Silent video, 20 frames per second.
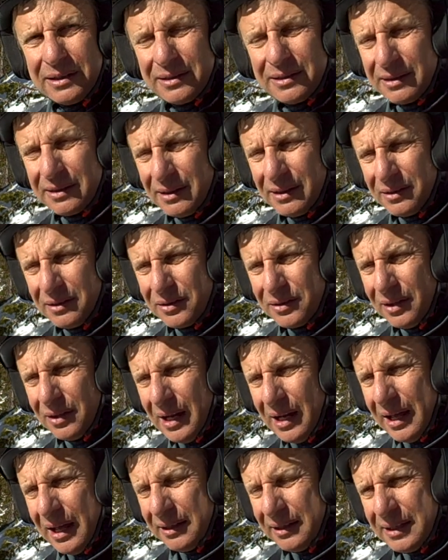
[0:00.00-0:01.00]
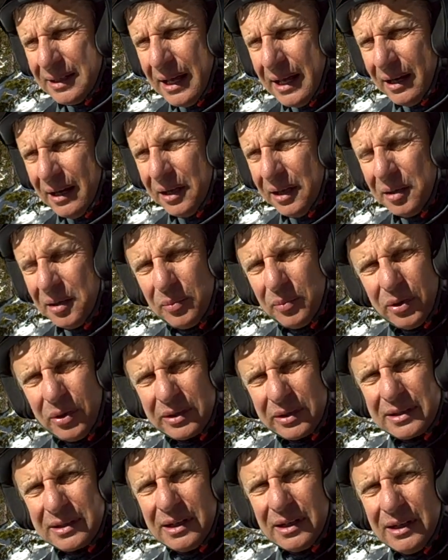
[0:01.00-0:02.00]
Is that there's a lot of debt on the
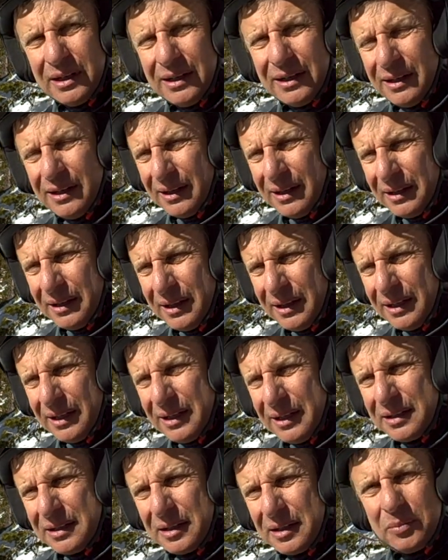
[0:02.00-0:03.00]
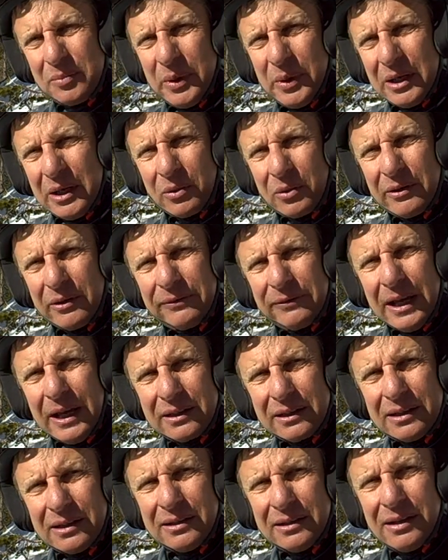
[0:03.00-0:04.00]
books that isn't being
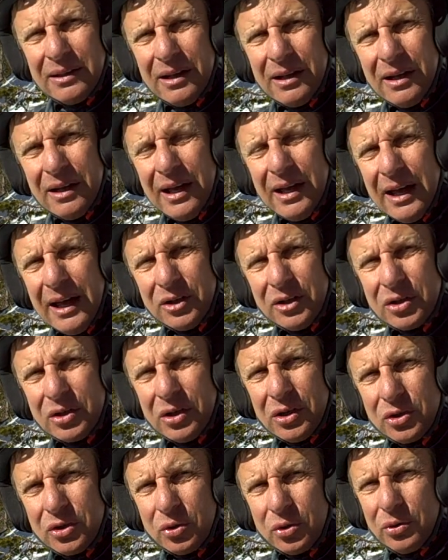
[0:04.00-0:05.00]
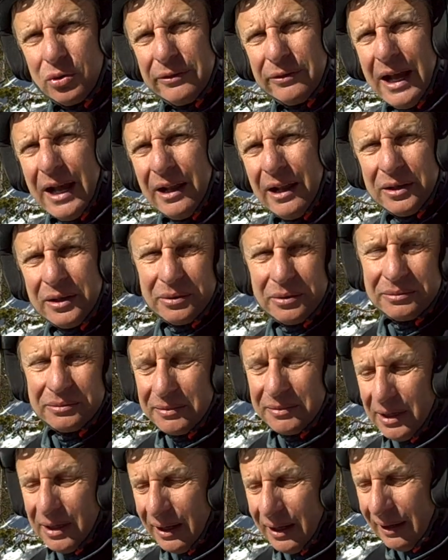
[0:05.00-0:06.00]
reflected at true value,
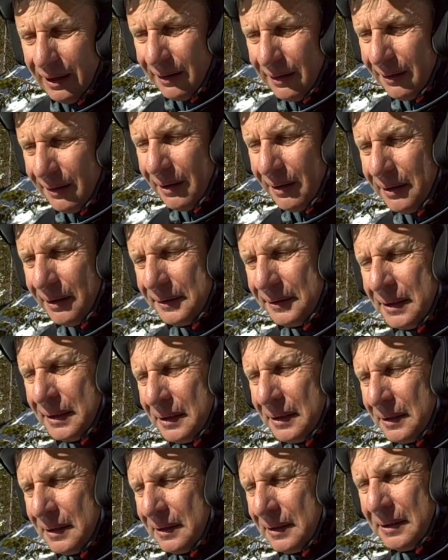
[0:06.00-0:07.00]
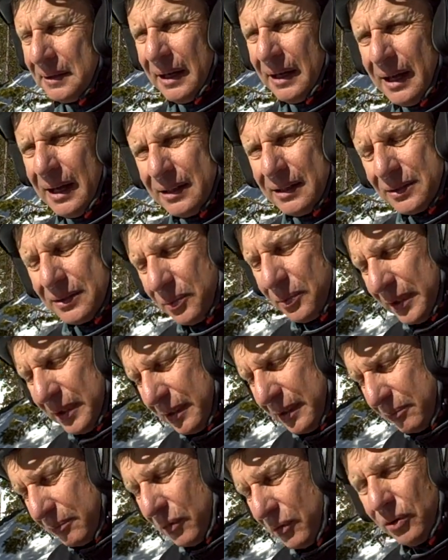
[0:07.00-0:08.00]
and as
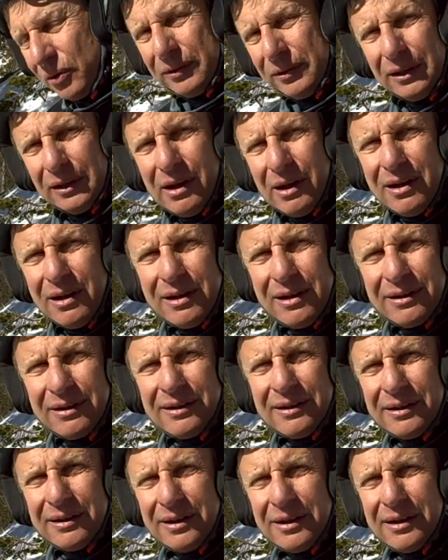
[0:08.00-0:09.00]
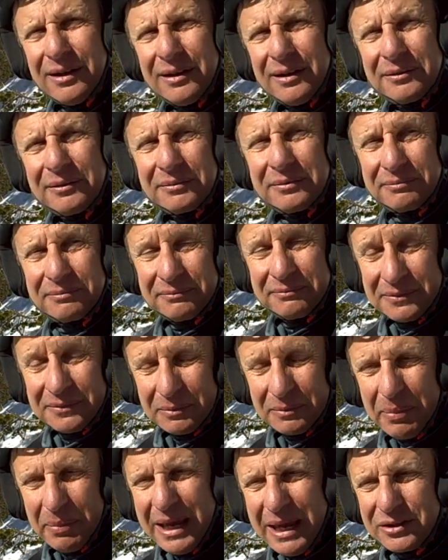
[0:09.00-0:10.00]
we move along,
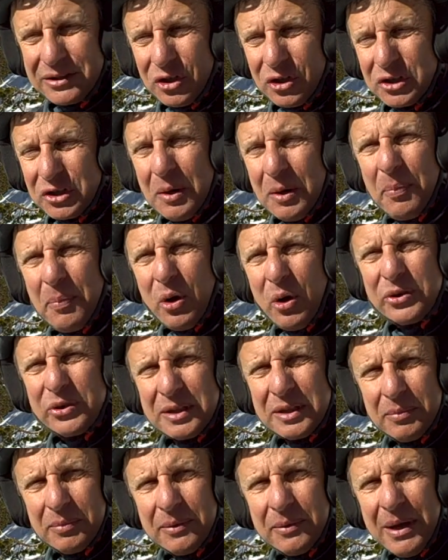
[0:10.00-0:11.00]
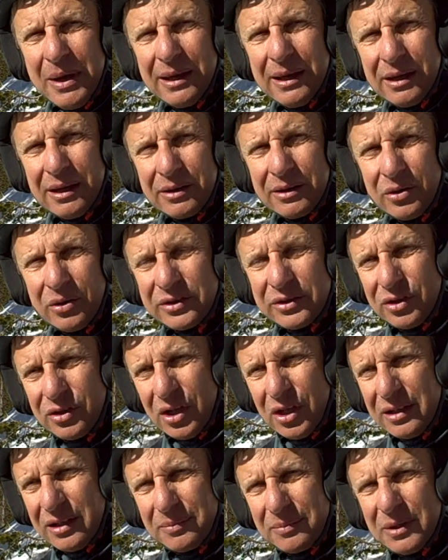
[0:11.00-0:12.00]
banks are supposed to be making those
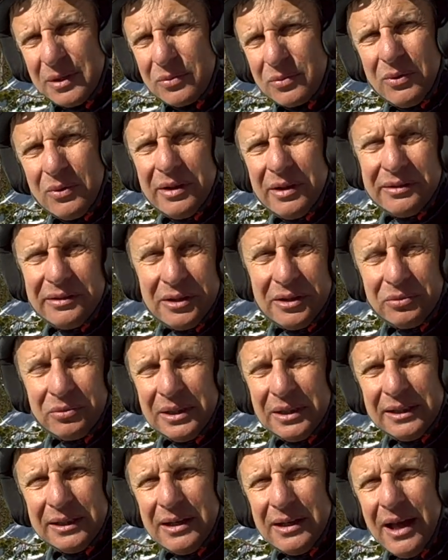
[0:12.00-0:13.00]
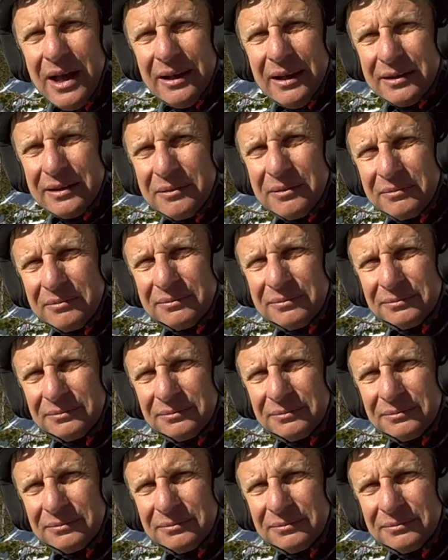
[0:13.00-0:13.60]
adjustments. Well, they're really not.